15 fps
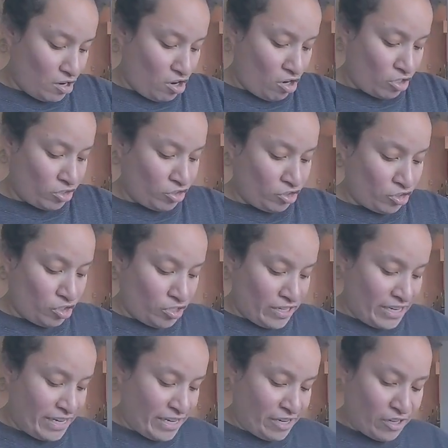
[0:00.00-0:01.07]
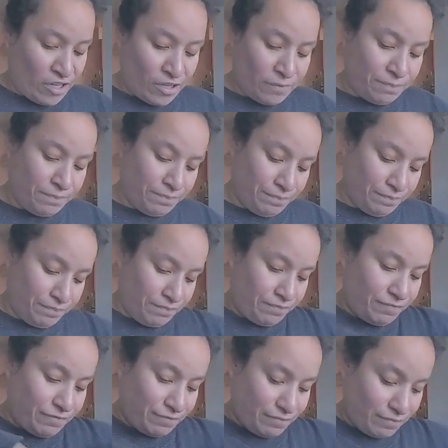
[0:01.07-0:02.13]
art journey here
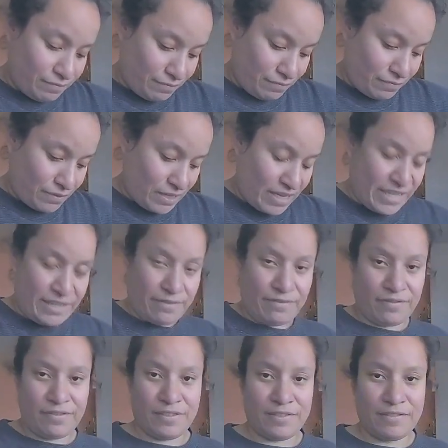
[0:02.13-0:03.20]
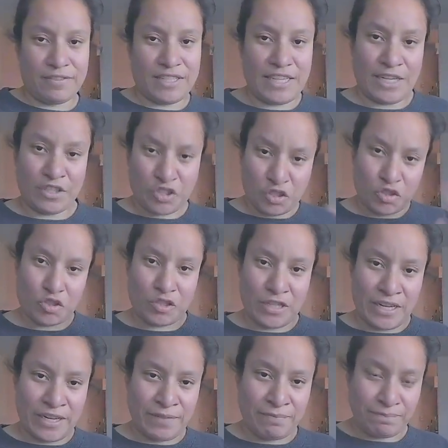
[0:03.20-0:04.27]
like
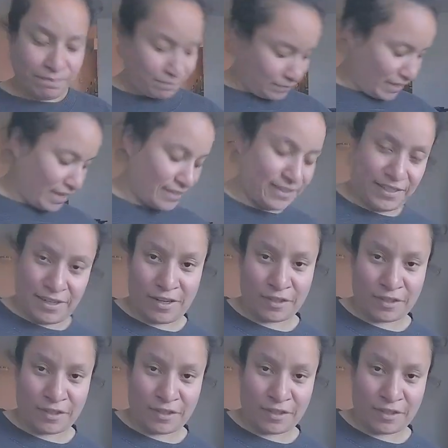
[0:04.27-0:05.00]
yesterday, as in